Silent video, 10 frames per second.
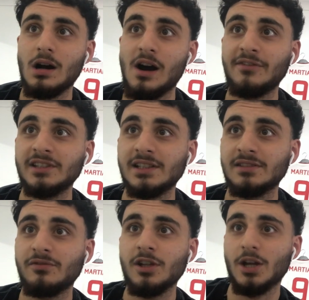After
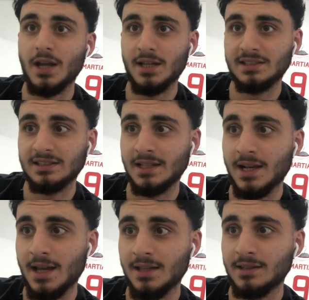this video ends, it's going
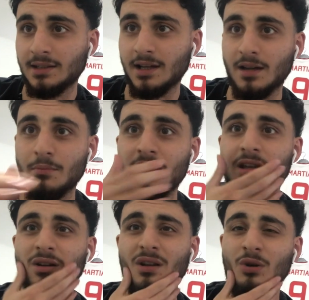to end in like a
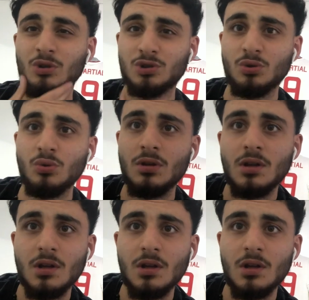minute or two.